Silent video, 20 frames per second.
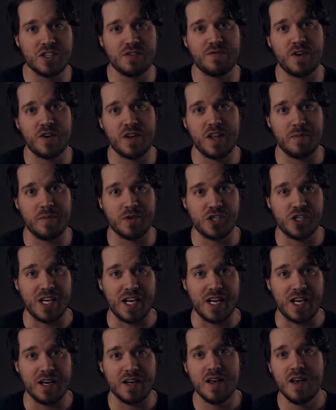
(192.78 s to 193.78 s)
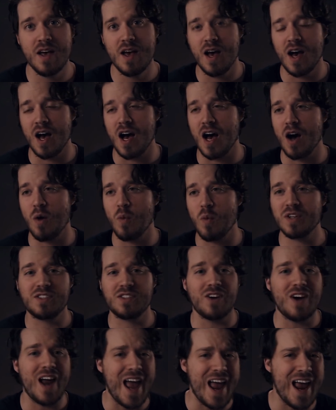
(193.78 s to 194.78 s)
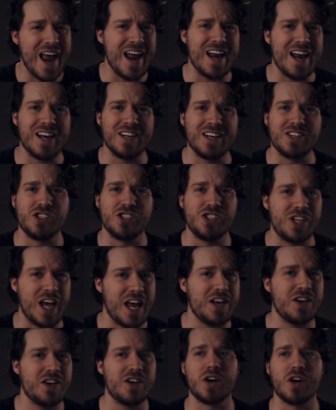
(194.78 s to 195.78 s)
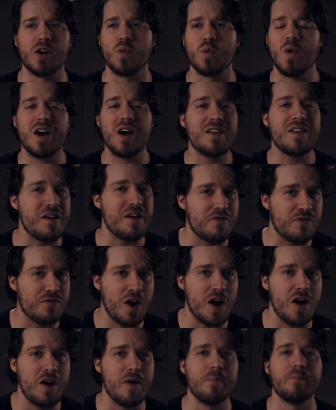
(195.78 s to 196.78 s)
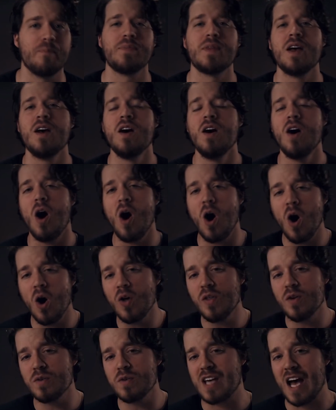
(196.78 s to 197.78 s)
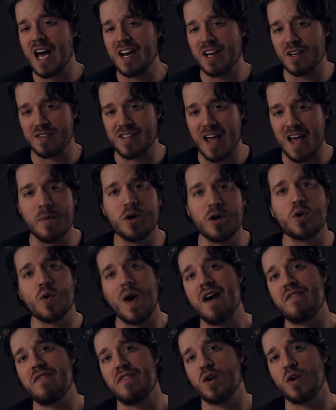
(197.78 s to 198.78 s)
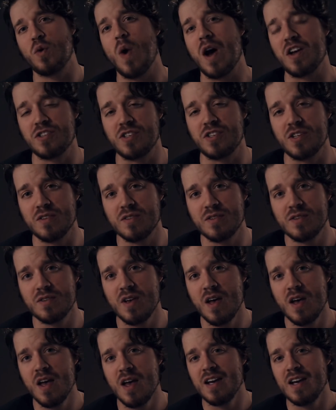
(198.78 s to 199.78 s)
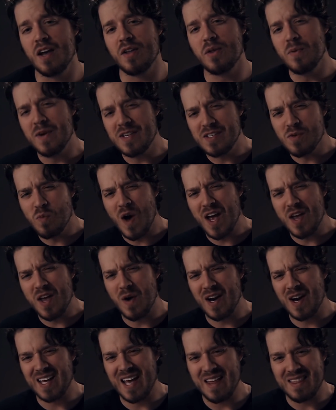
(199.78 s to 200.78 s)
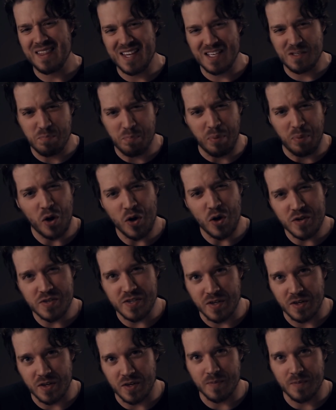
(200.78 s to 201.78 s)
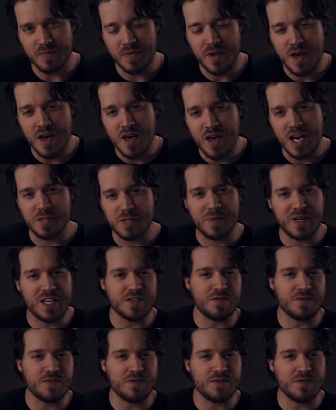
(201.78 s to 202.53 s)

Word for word: for their machine. Uh, what's their age, gender, where are they from, all those kind of demographic questions. Now, the reason why you want to get this personal is because,